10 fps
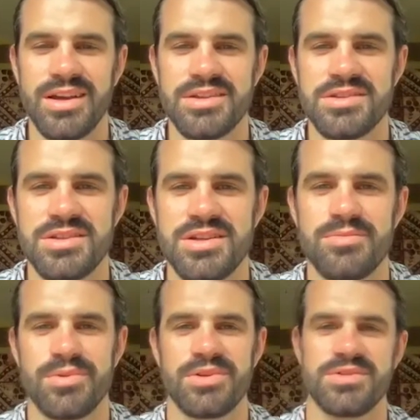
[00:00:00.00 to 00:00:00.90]
as she
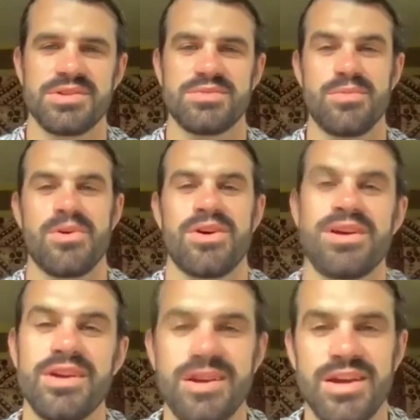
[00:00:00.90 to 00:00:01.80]
produces
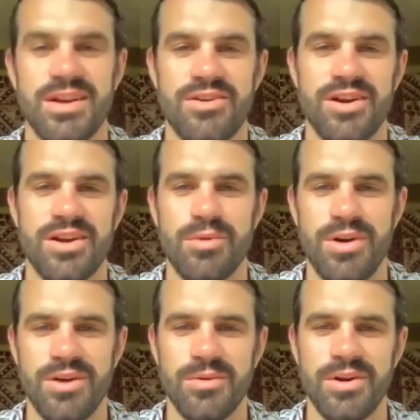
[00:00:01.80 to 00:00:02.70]
more
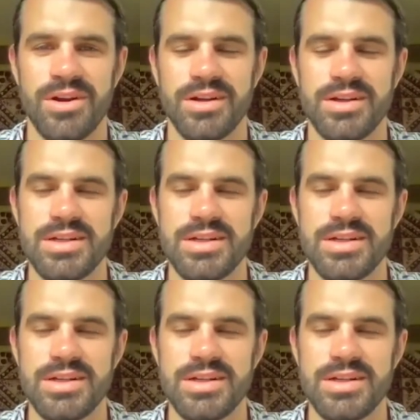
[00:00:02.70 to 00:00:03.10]
incredible artwork.